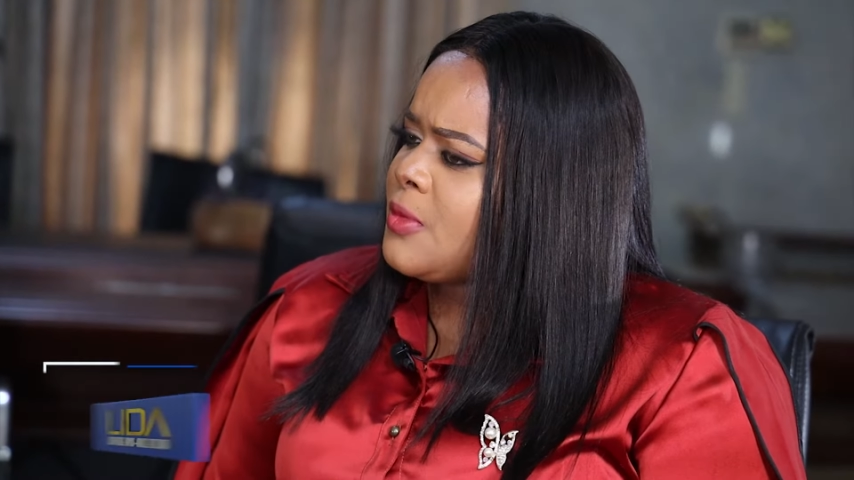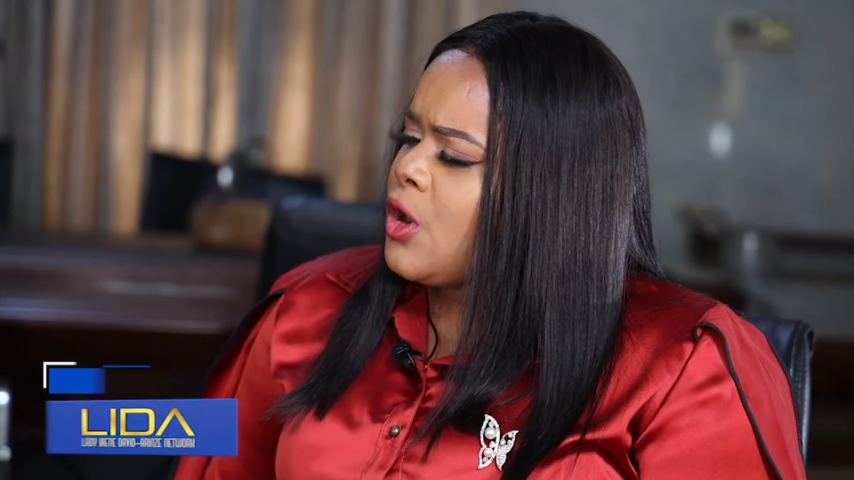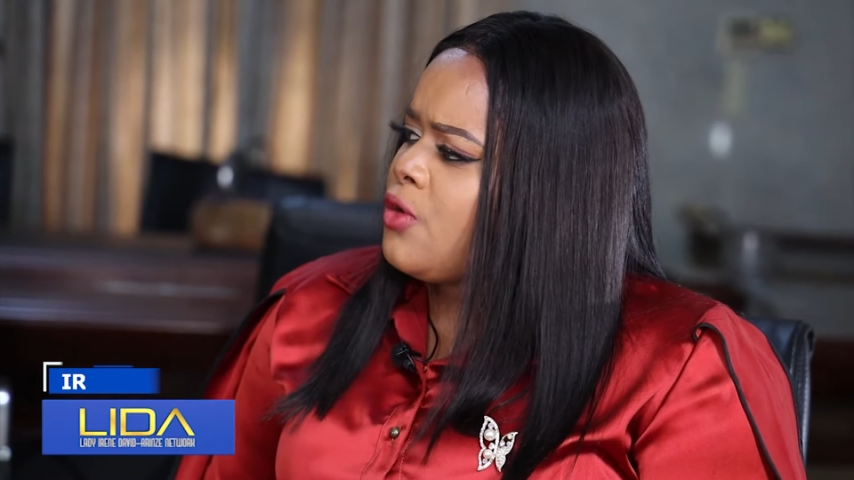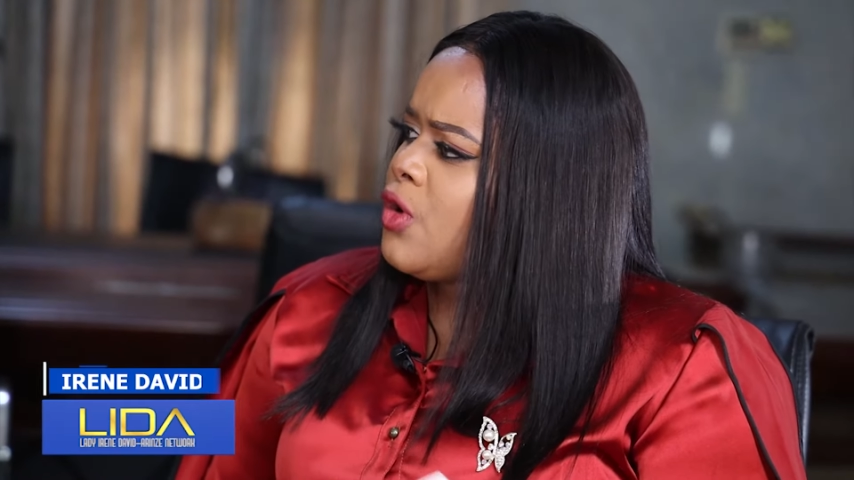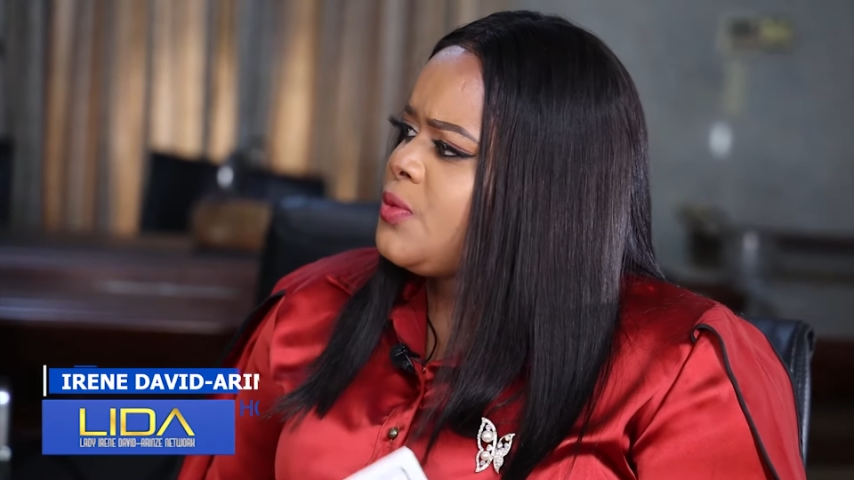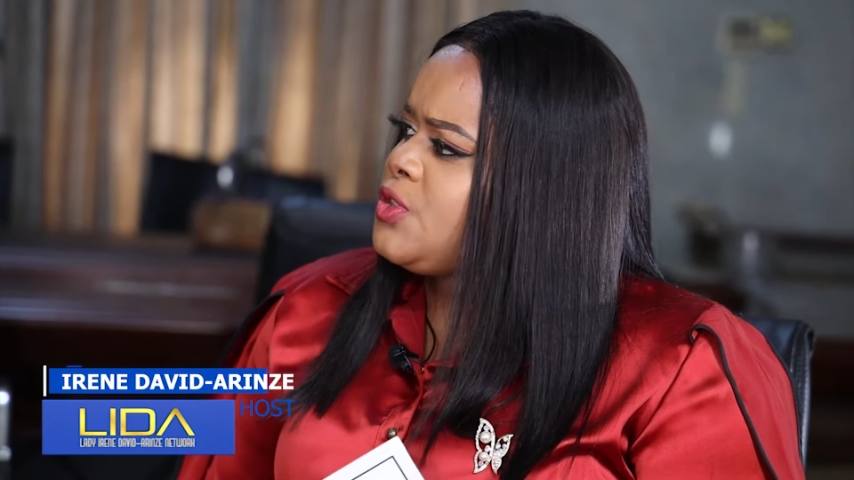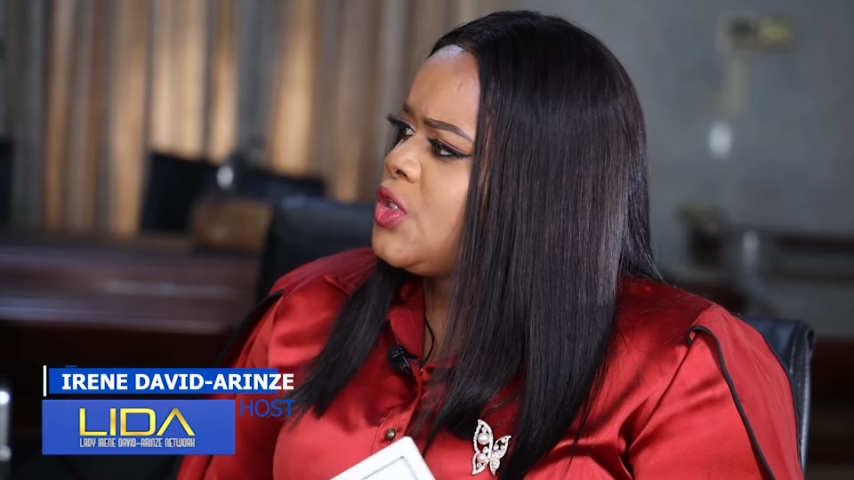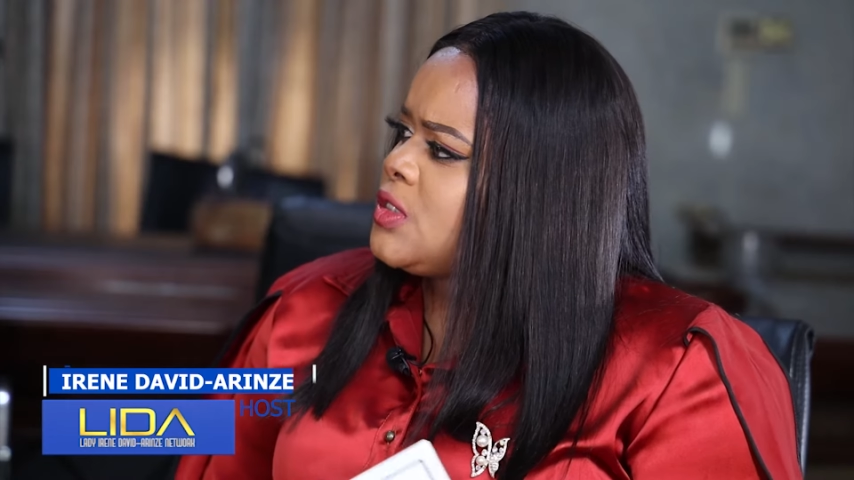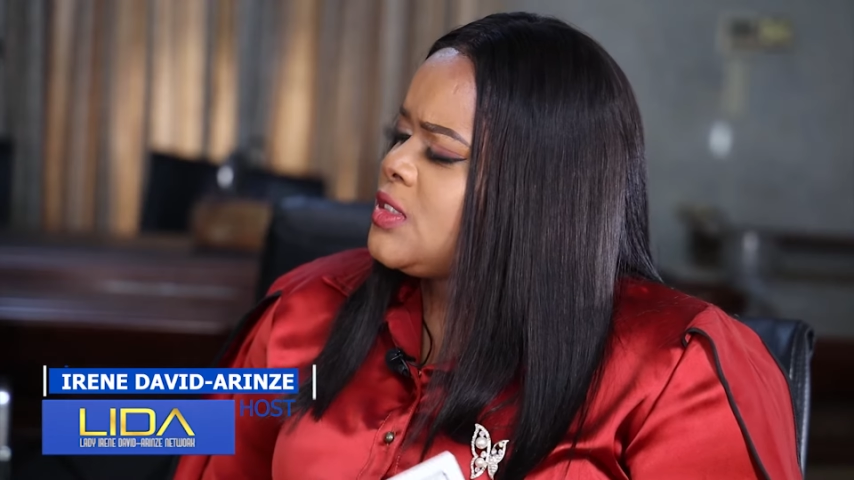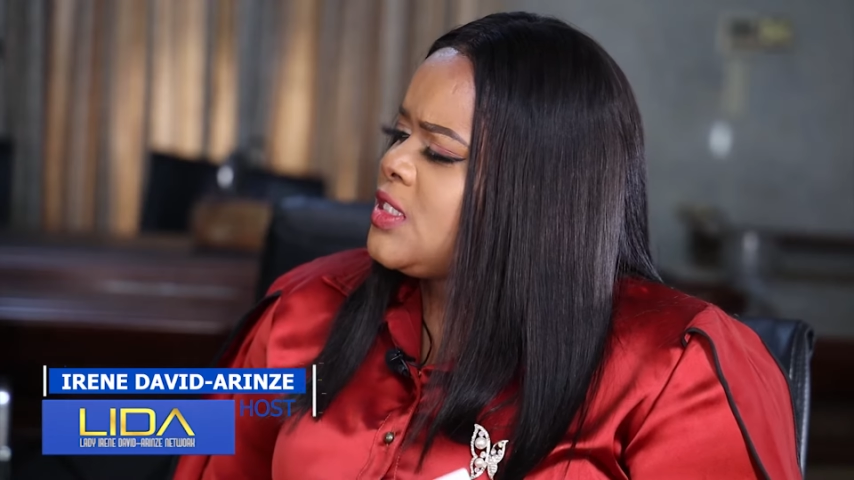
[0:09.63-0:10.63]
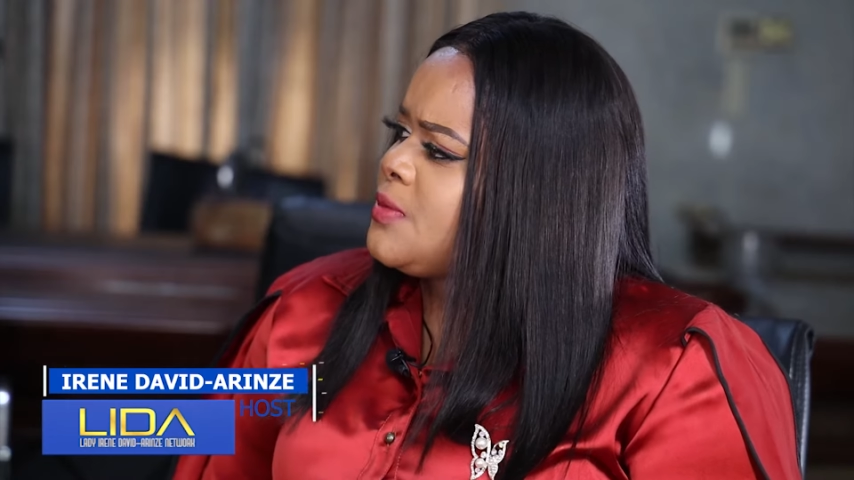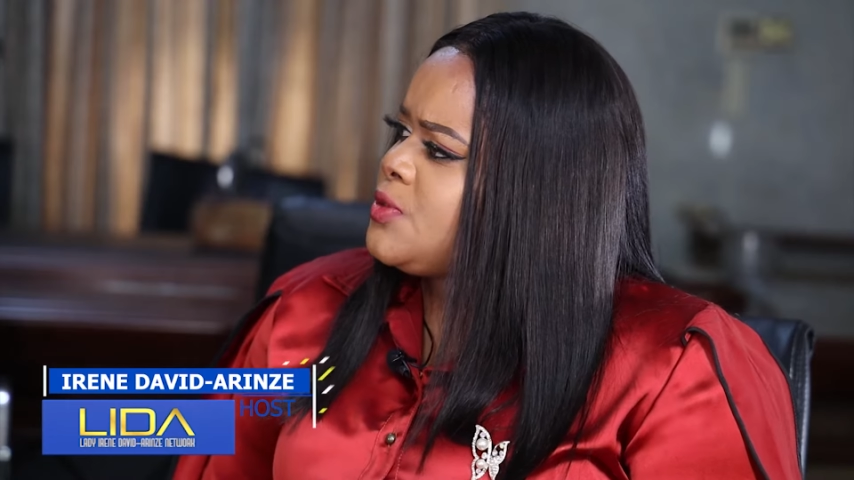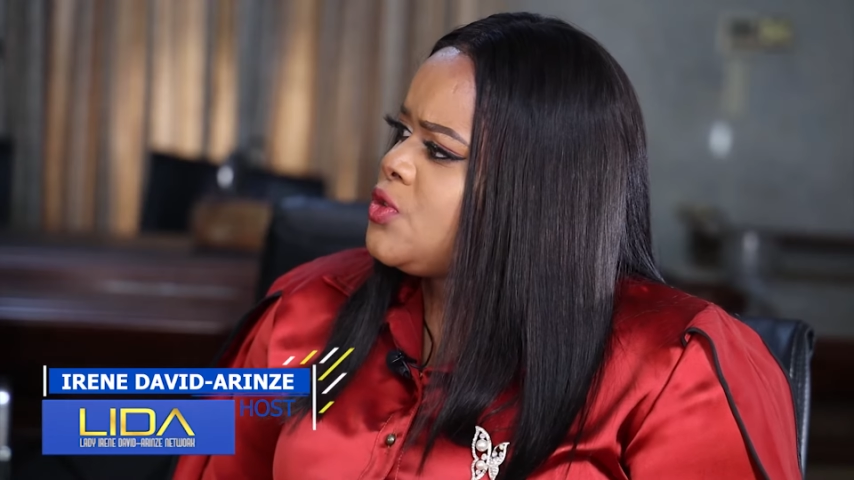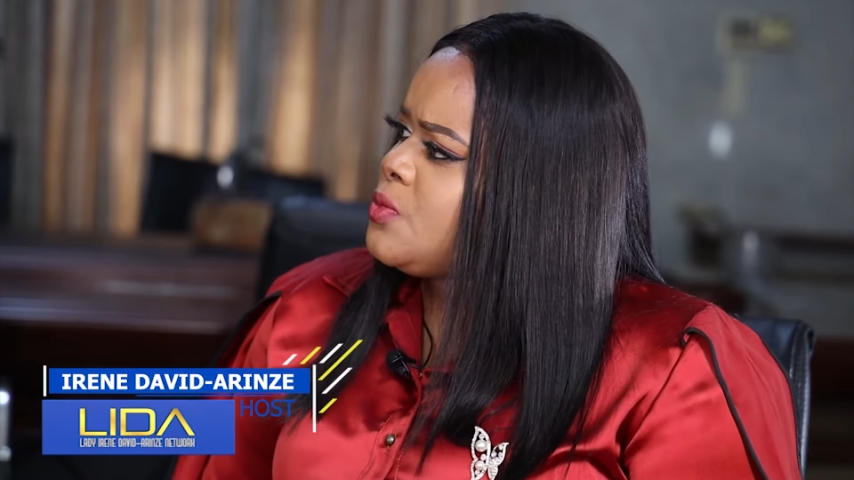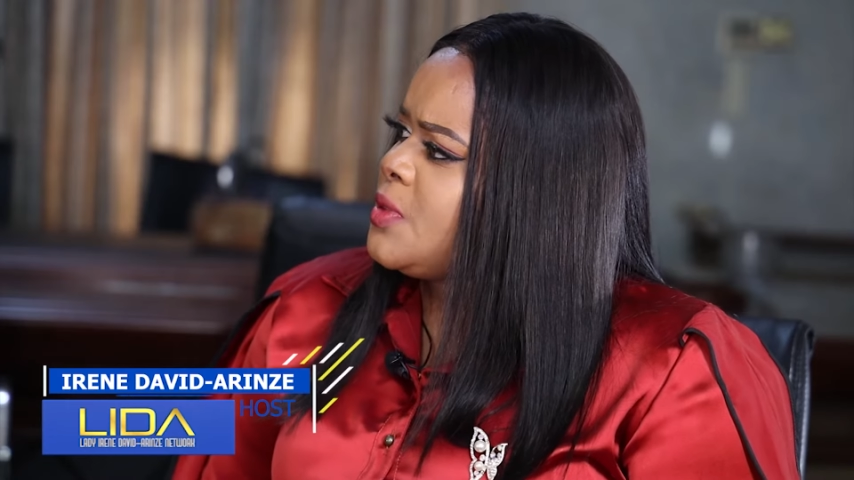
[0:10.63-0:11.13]
corruption
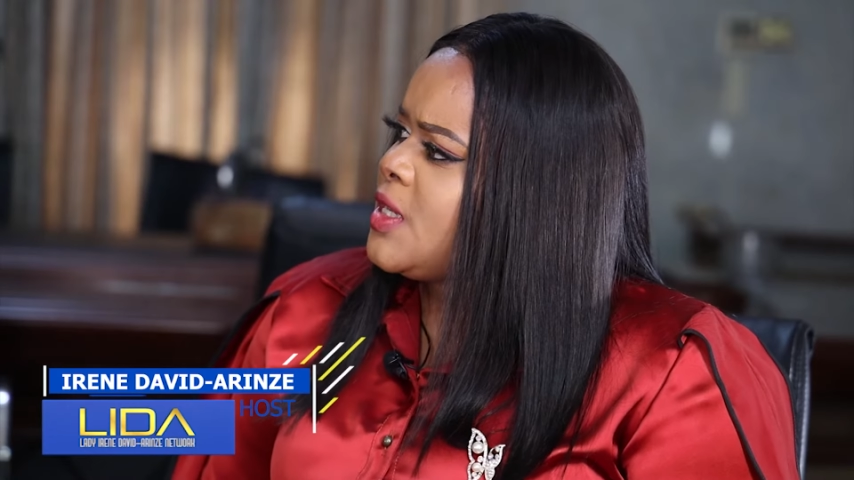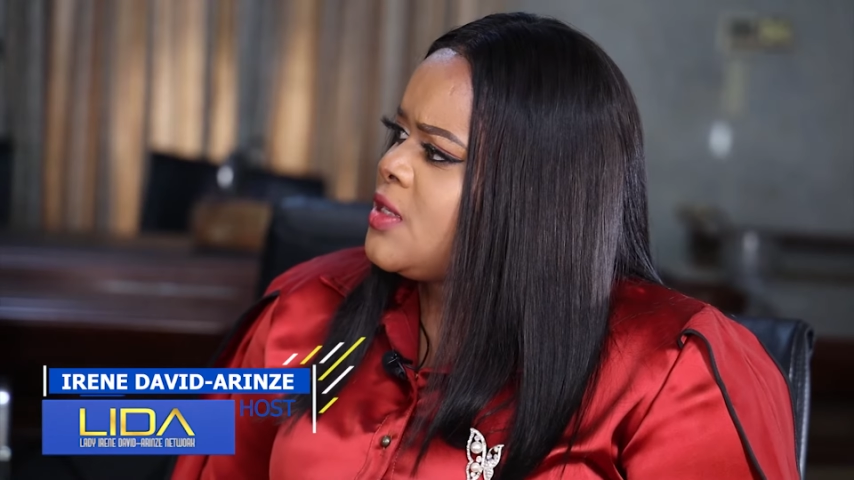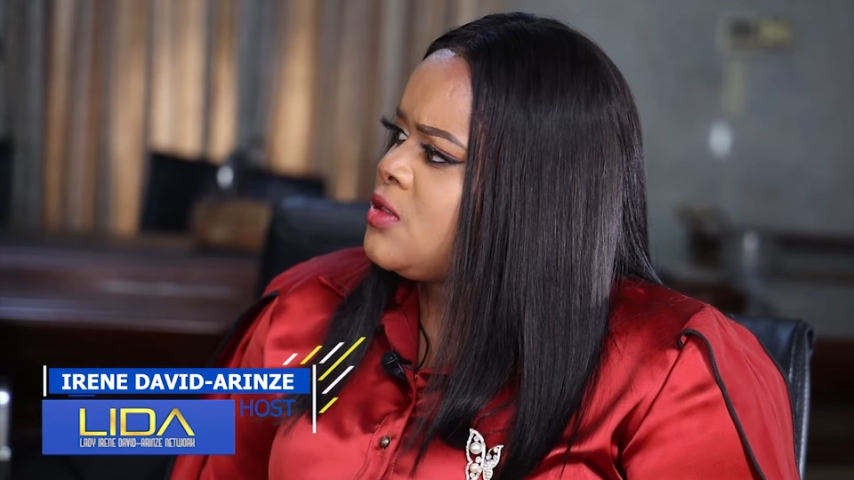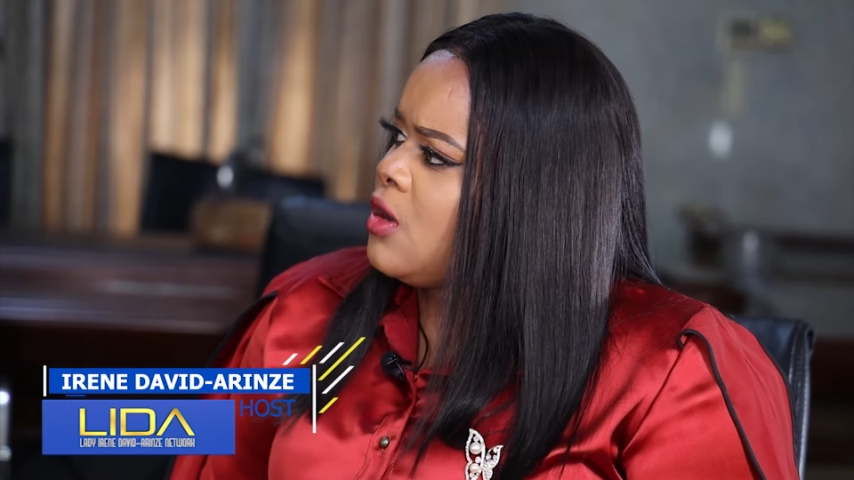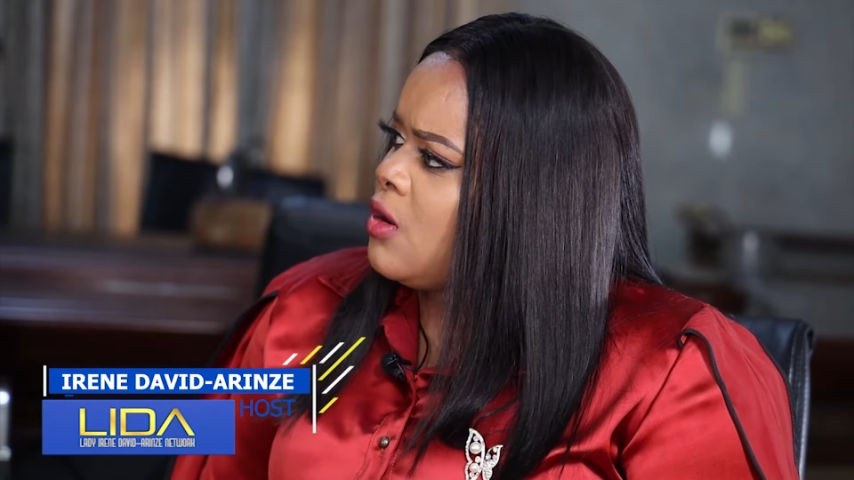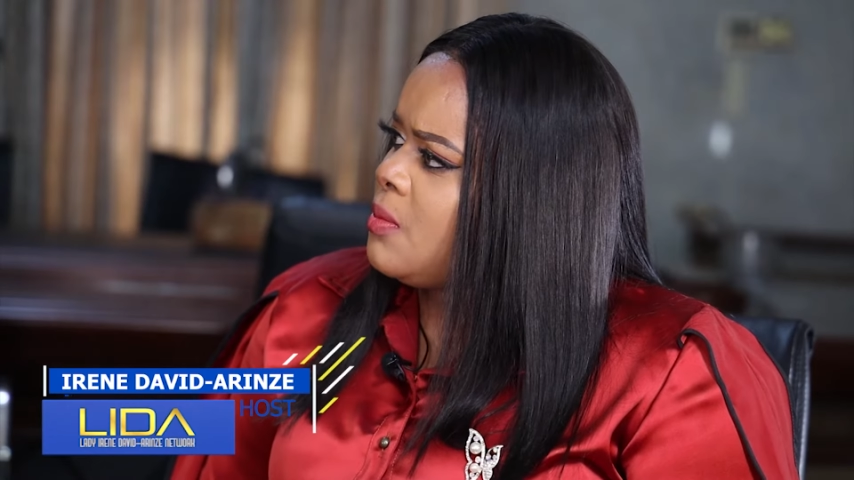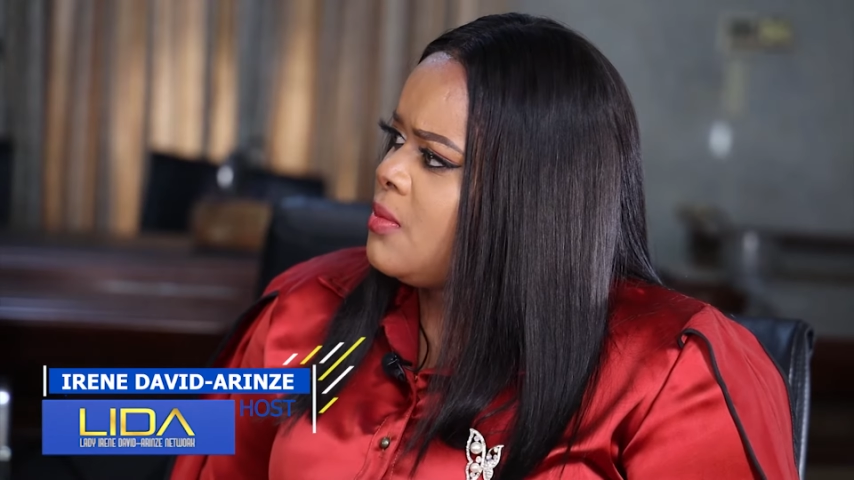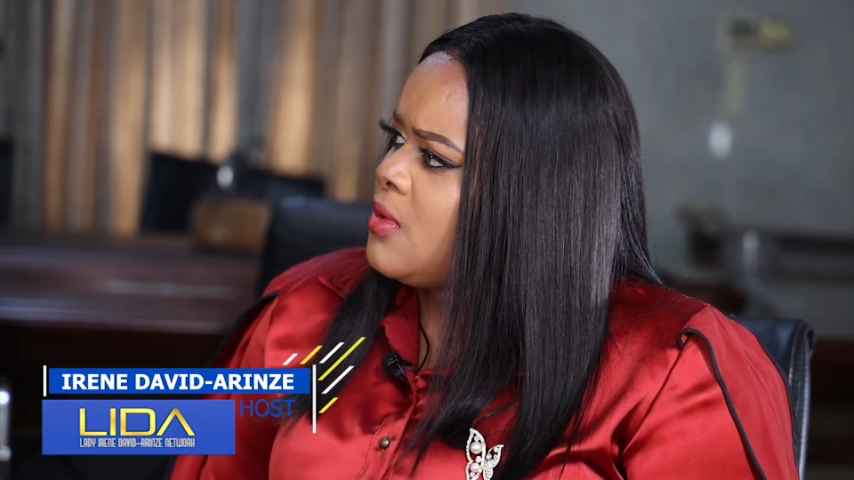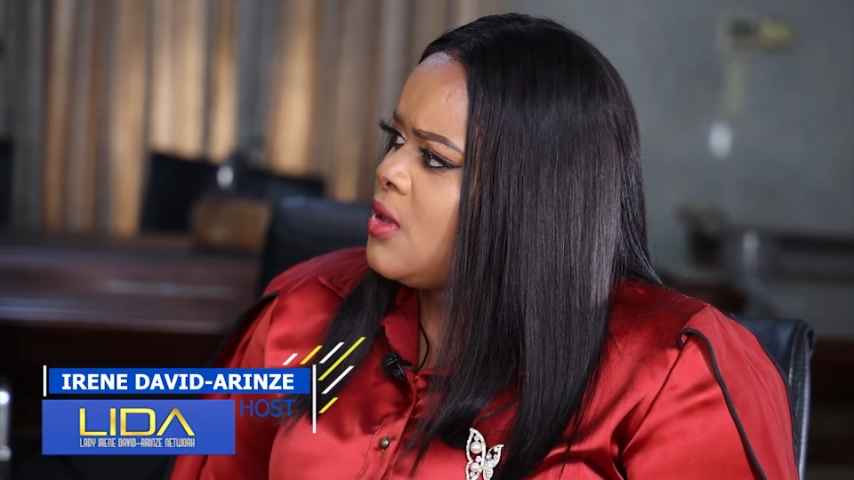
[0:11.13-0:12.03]
seems to be a norm,